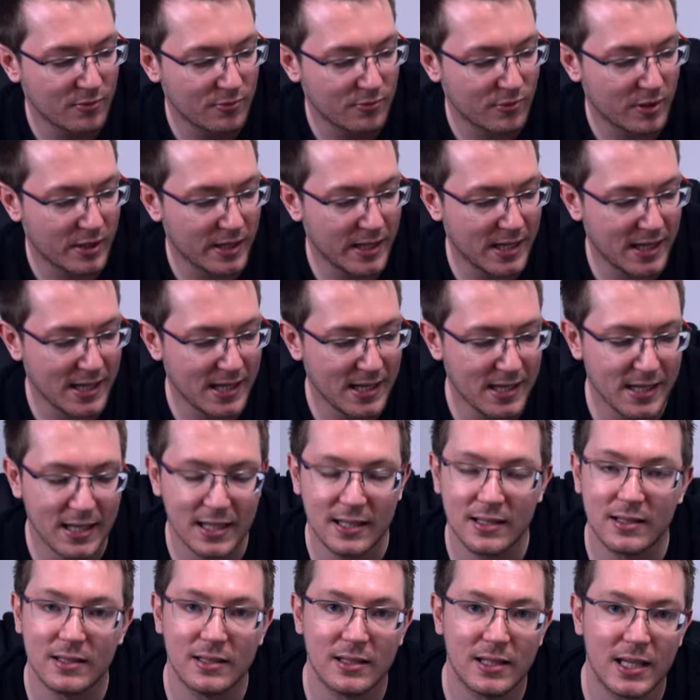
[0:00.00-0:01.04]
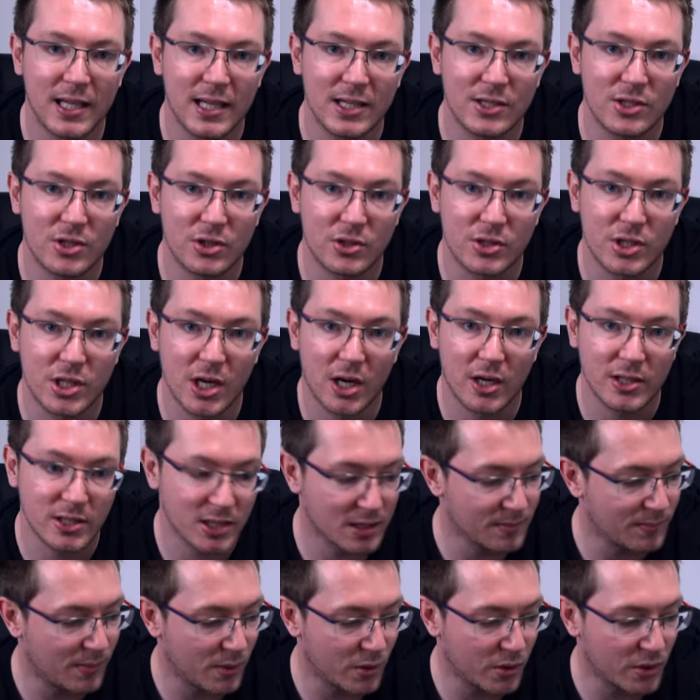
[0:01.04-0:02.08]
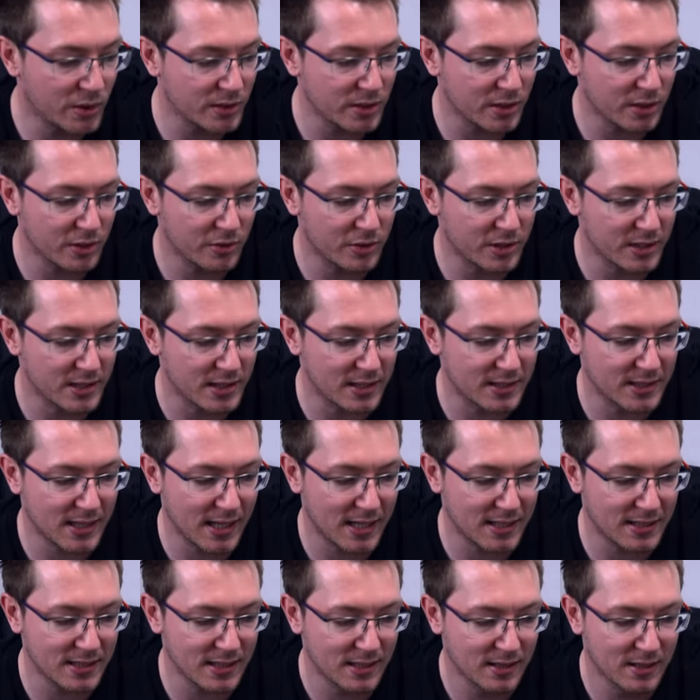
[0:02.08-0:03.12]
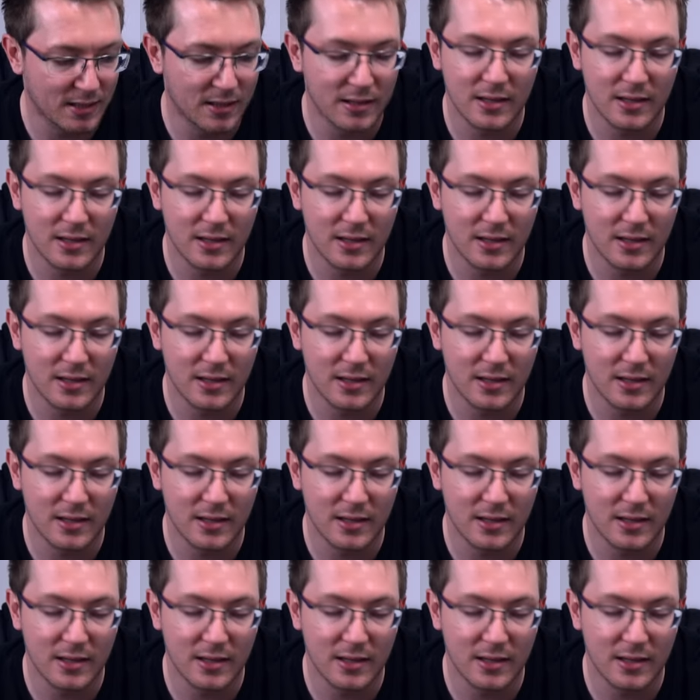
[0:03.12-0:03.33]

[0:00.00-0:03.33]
Right here is your charging port. You just attach